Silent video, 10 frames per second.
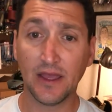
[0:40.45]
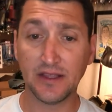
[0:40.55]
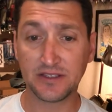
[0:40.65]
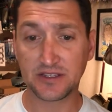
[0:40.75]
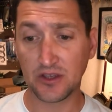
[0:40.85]

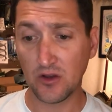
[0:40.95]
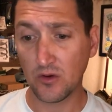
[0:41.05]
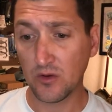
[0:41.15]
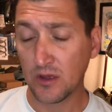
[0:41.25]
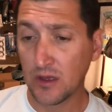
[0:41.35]
And
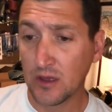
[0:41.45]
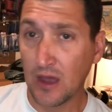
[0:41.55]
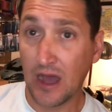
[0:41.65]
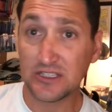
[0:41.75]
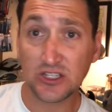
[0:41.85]
so
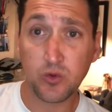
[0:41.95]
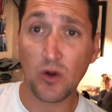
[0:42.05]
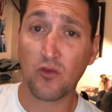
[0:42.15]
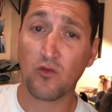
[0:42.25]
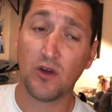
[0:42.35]
I just
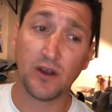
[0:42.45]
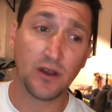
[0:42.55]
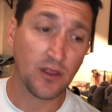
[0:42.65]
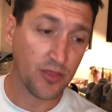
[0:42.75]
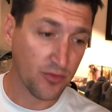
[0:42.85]
want to
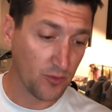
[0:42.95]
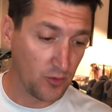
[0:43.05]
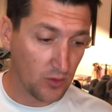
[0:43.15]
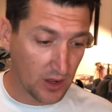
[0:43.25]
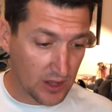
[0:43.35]
run
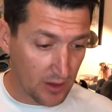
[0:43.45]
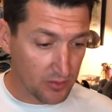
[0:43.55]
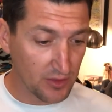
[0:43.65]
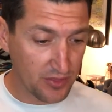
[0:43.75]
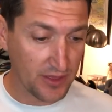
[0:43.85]
through a
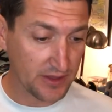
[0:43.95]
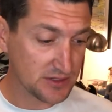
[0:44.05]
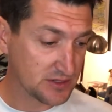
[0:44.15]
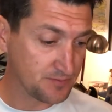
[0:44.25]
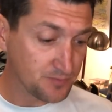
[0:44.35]
couple of
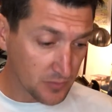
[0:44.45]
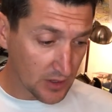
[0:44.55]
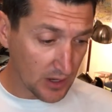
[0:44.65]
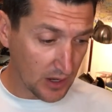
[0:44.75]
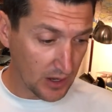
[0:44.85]
things
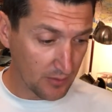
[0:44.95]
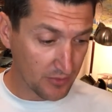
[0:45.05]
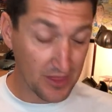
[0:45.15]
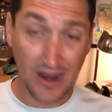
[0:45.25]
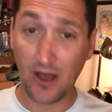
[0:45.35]

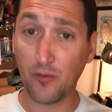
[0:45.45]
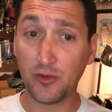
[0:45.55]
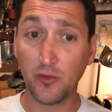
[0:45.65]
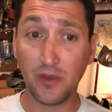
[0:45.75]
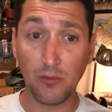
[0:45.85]
that
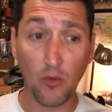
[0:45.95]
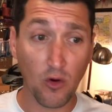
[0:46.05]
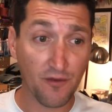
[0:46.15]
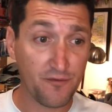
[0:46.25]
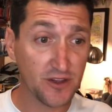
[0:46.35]
help you be
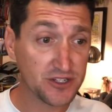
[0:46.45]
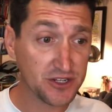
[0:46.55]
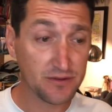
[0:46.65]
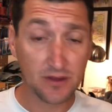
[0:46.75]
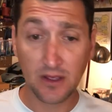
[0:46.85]
more
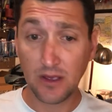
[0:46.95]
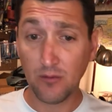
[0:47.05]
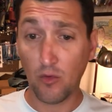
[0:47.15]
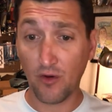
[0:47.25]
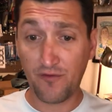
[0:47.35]
efficient,
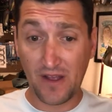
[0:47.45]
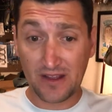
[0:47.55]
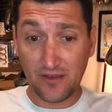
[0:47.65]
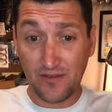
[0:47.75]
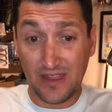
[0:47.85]
more
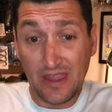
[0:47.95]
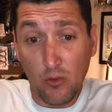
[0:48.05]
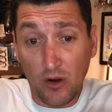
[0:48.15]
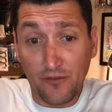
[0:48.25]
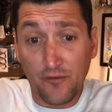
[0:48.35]
effective, and they
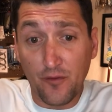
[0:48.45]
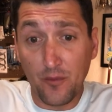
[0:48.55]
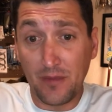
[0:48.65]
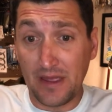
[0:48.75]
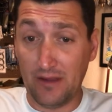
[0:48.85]
work
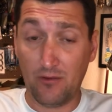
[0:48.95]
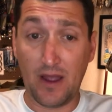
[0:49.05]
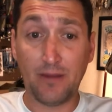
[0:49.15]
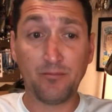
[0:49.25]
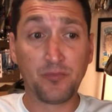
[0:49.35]
for me,
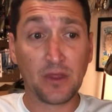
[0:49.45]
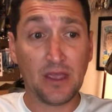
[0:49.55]
right?